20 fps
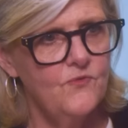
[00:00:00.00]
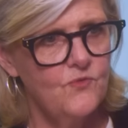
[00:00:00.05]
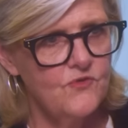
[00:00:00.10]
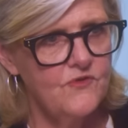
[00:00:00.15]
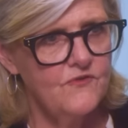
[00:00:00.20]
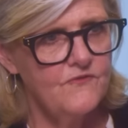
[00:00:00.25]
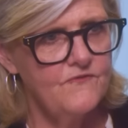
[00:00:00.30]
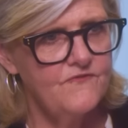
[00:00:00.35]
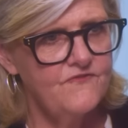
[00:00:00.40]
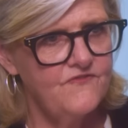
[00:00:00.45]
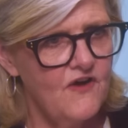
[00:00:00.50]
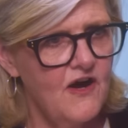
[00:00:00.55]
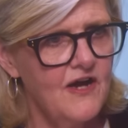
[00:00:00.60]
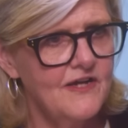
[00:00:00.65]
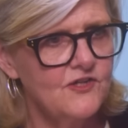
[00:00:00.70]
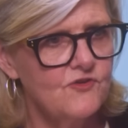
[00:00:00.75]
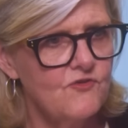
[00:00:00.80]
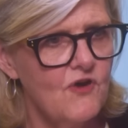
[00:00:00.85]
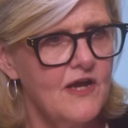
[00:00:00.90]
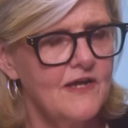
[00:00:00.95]
or the
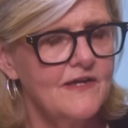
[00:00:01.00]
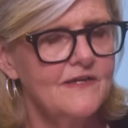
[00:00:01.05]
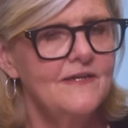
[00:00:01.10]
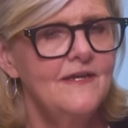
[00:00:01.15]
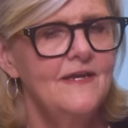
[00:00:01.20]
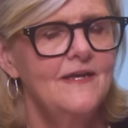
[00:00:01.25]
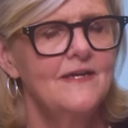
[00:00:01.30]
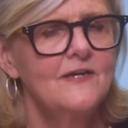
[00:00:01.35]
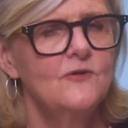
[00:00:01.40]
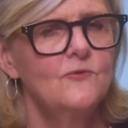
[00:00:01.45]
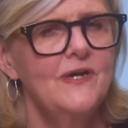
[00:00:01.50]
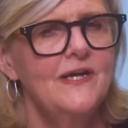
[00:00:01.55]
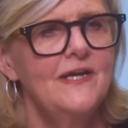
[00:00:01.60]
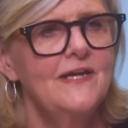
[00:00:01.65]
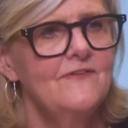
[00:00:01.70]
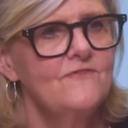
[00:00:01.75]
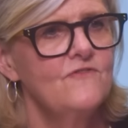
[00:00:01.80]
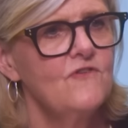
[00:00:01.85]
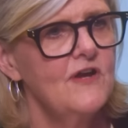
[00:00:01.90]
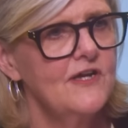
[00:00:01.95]
fine grain,
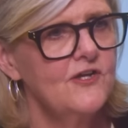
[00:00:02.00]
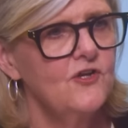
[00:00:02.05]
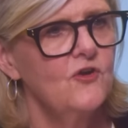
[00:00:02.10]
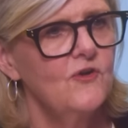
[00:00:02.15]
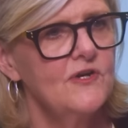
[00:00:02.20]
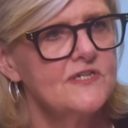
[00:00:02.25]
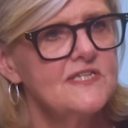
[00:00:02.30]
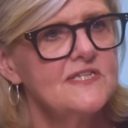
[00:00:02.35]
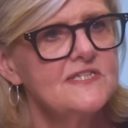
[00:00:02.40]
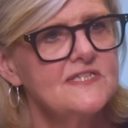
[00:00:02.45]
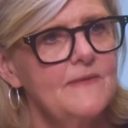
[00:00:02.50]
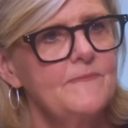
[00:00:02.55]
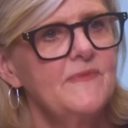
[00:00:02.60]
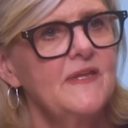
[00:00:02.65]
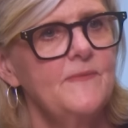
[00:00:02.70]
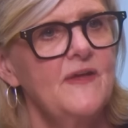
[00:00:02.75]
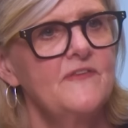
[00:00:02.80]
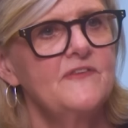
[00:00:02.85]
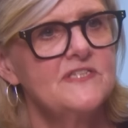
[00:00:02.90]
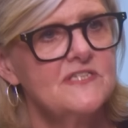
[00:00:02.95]
wherever I go, I see
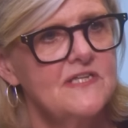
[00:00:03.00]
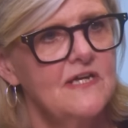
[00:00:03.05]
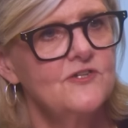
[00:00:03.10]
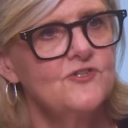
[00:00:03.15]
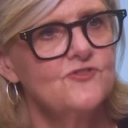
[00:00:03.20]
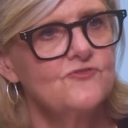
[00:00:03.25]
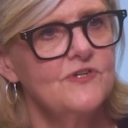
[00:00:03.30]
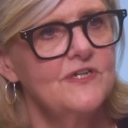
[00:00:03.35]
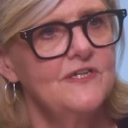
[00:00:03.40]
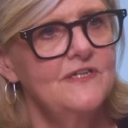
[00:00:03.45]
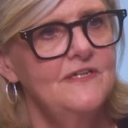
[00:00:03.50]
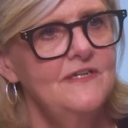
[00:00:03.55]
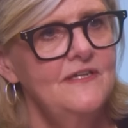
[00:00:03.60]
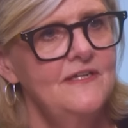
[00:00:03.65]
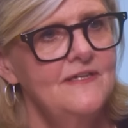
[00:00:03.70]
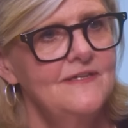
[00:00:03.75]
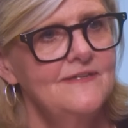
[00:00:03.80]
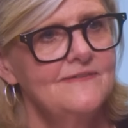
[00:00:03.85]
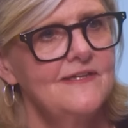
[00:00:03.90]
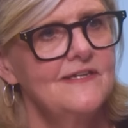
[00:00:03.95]
something about this country
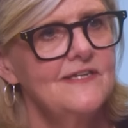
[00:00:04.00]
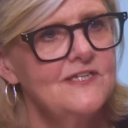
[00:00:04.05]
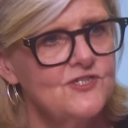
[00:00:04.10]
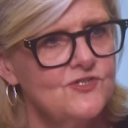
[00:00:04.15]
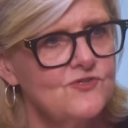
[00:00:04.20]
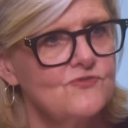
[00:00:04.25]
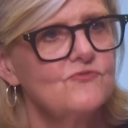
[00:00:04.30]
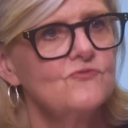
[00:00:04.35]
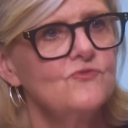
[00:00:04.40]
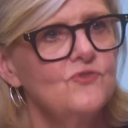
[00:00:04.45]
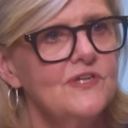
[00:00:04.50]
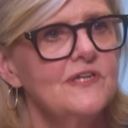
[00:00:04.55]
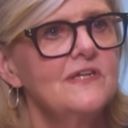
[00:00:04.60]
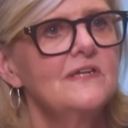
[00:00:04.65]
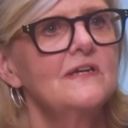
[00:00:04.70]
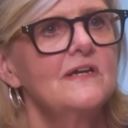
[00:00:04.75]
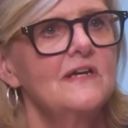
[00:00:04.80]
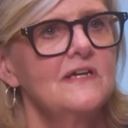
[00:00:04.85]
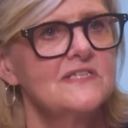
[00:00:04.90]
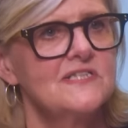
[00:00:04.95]
that is
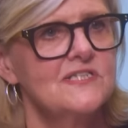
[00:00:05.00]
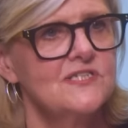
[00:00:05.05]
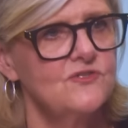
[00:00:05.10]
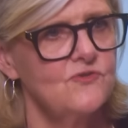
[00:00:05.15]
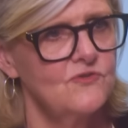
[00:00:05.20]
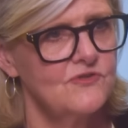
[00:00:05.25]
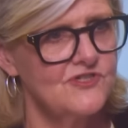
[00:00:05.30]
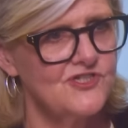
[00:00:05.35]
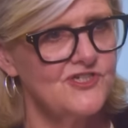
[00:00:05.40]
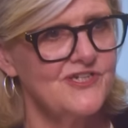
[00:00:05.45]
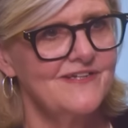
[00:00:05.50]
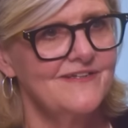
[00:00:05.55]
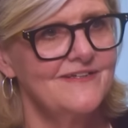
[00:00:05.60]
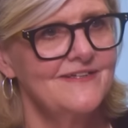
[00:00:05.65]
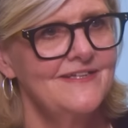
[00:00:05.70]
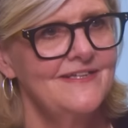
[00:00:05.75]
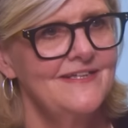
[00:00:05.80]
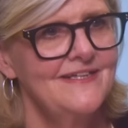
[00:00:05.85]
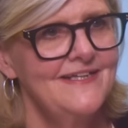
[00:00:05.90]
truly astonishing.